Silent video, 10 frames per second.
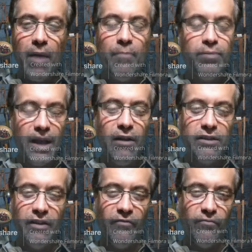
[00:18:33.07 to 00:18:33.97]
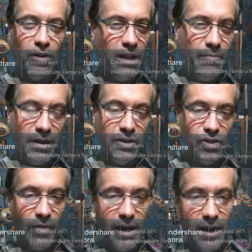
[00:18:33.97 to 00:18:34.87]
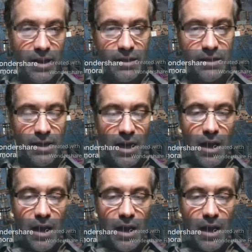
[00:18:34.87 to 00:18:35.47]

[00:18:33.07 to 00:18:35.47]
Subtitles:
players have really been enjoying this.